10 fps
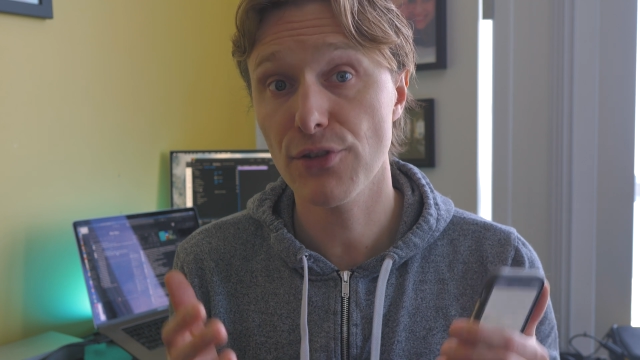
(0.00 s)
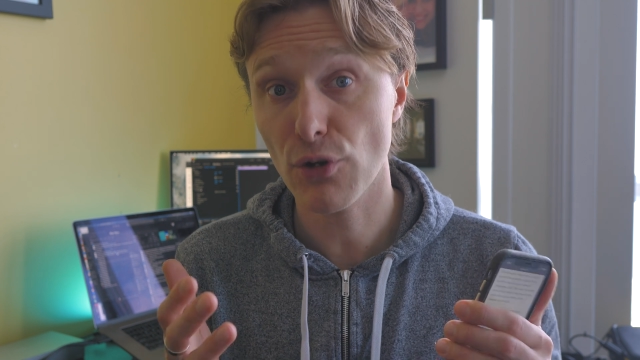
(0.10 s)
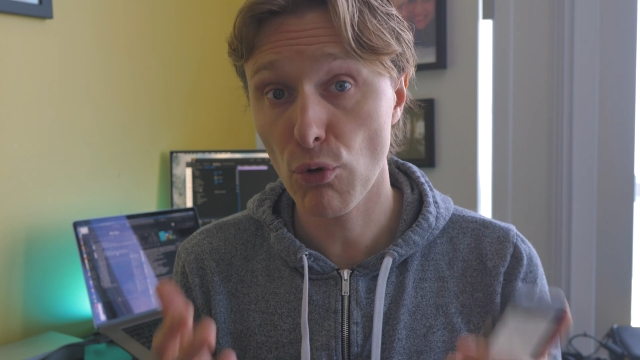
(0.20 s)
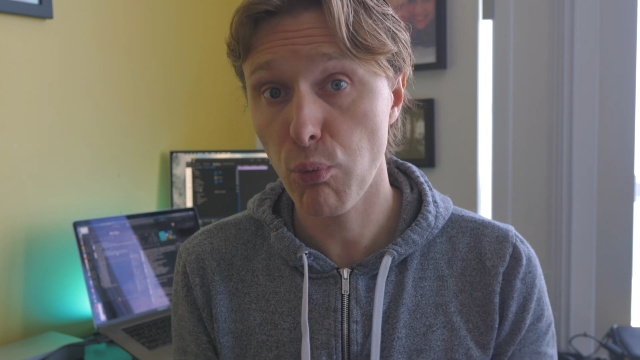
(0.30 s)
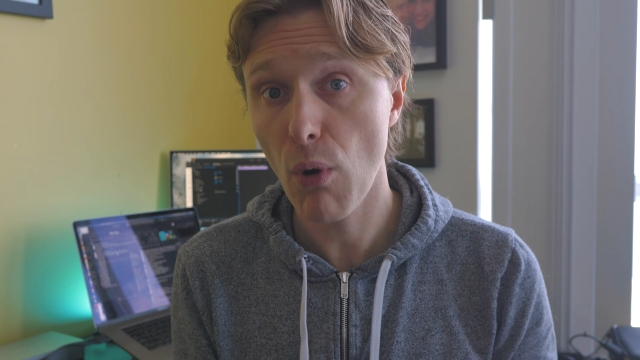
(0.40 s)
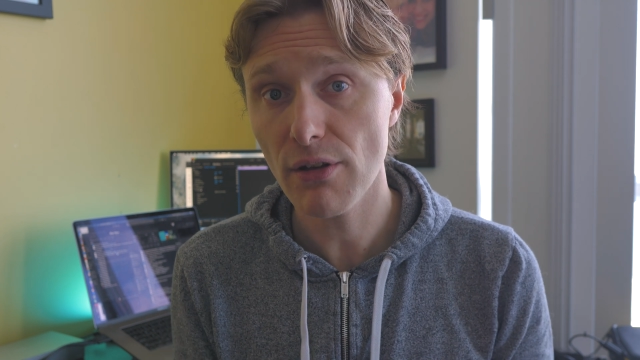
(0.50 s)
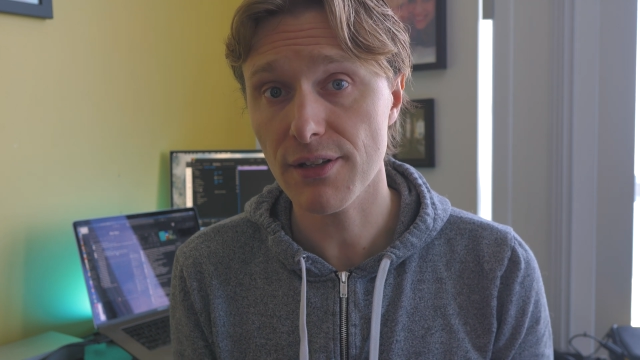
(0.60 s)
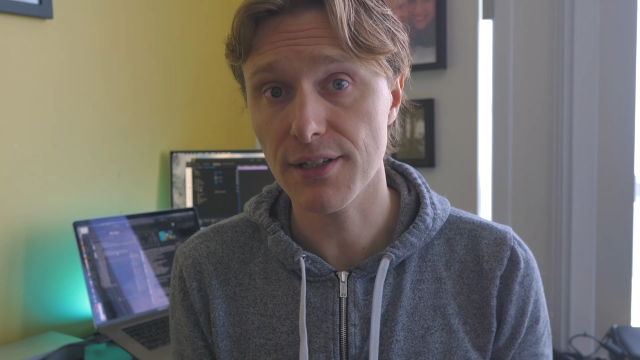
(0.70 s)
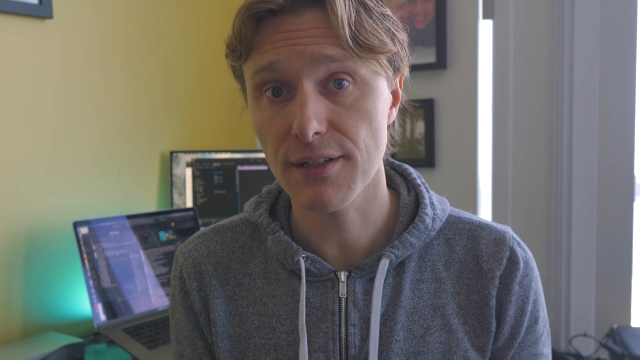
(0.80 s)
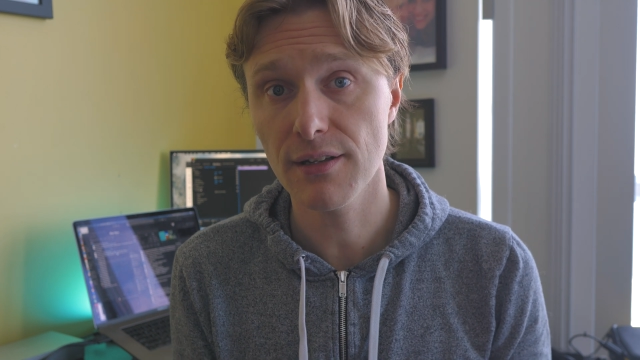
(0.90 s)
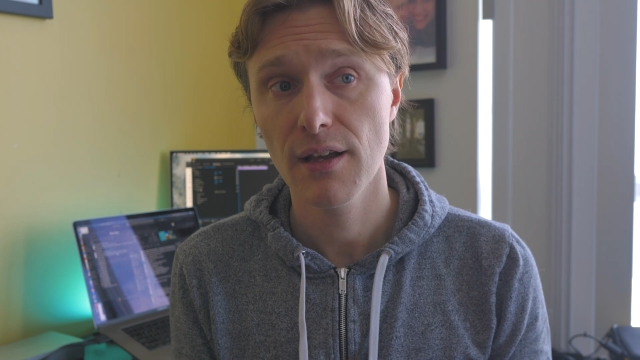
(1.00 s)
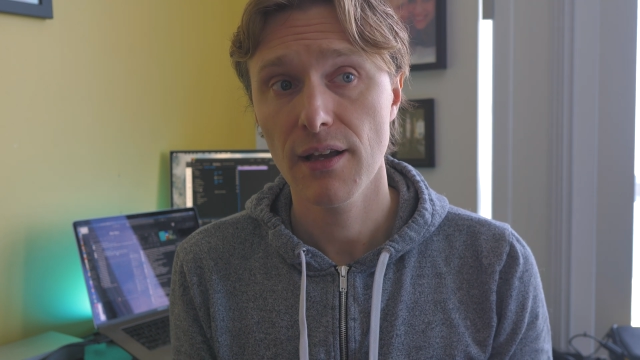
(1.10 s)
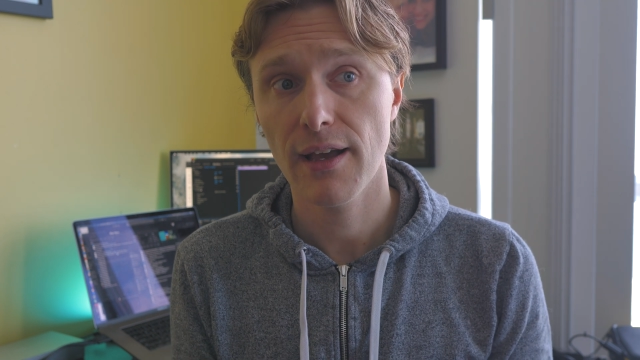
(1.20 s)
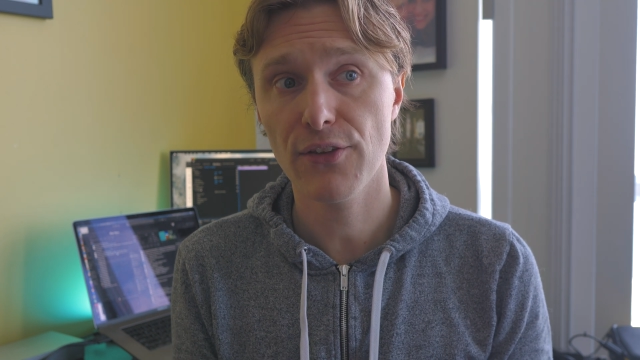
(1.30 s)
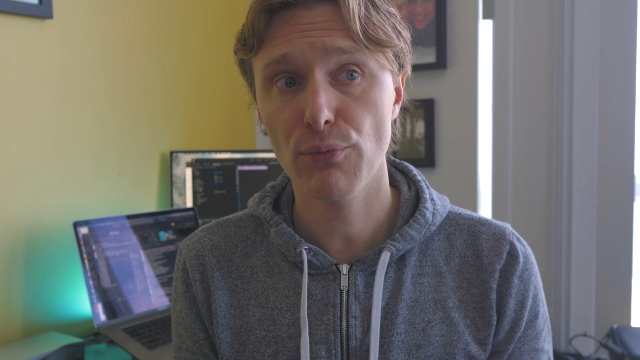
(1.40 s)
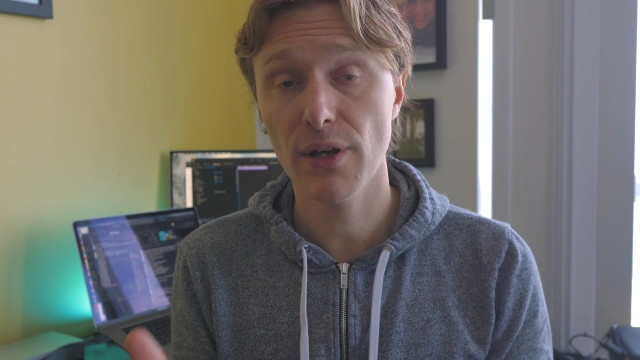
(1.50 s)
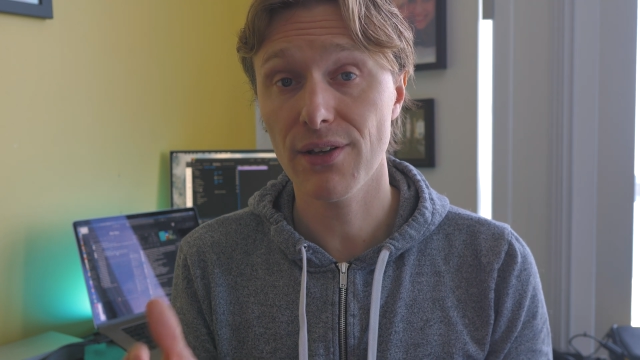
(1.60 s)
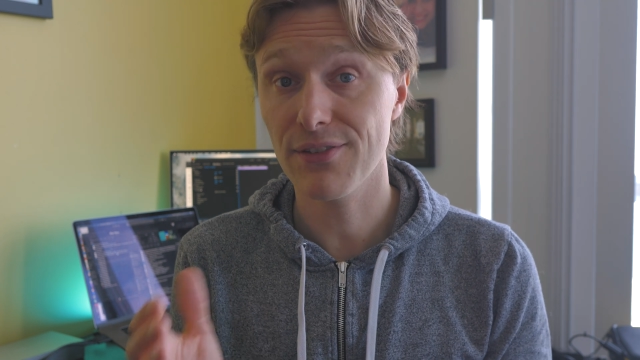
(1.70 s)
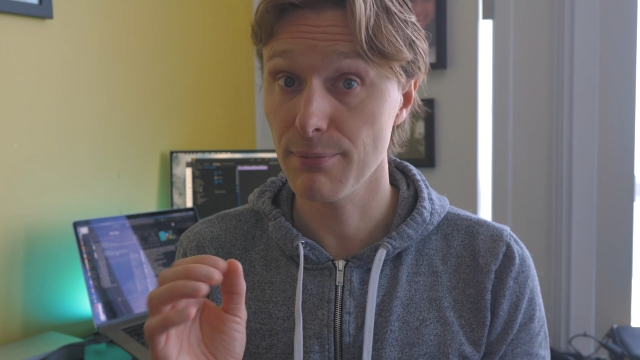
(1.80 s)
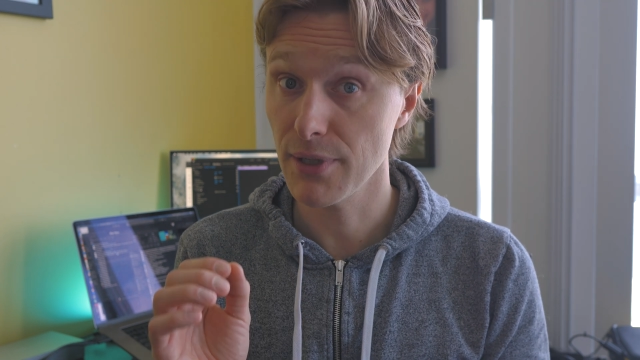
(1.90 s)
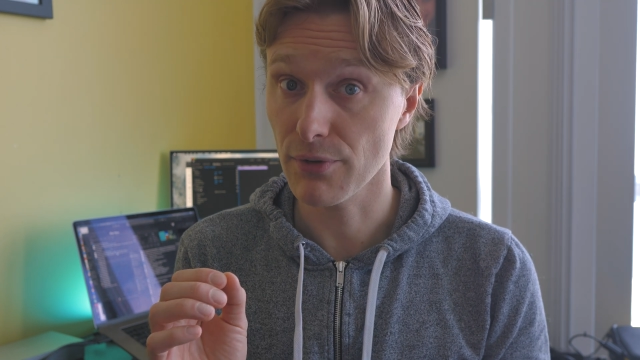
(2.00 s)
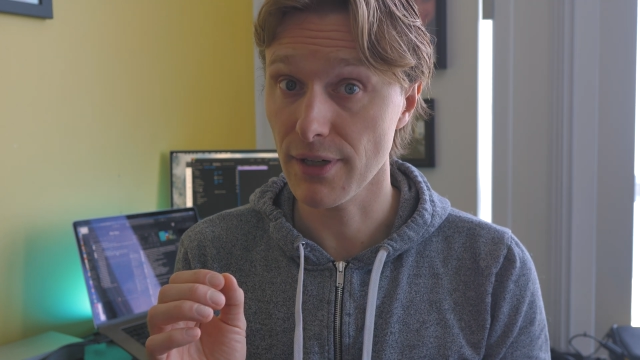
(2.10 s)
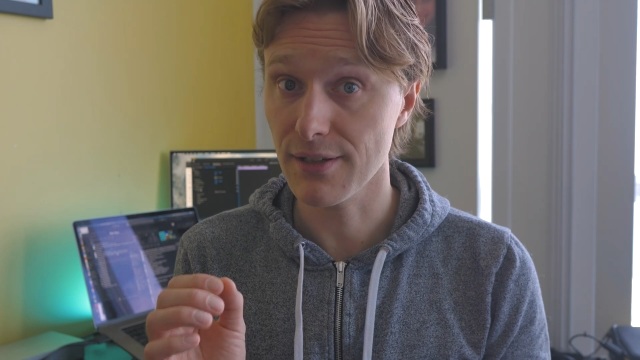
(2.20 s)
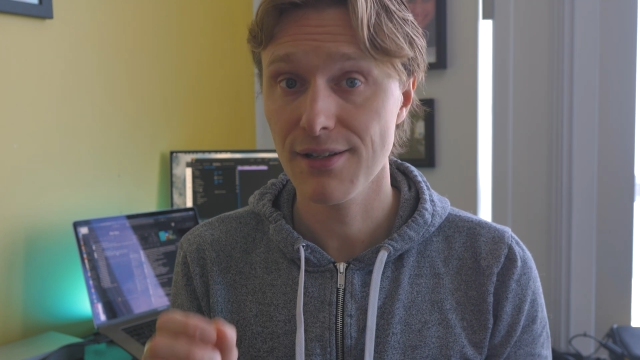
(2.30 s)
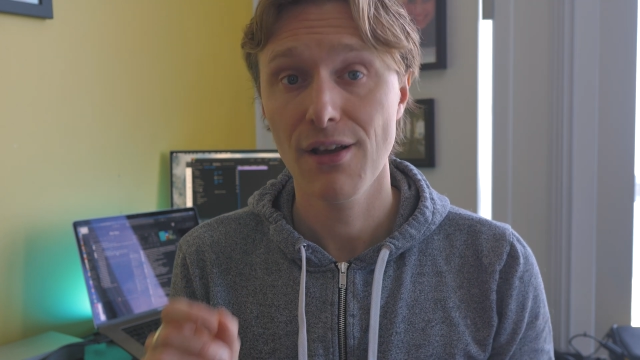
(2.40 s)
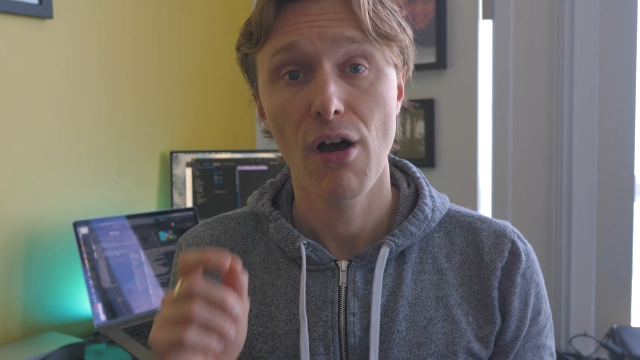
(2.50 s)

the quality as well as the bitrate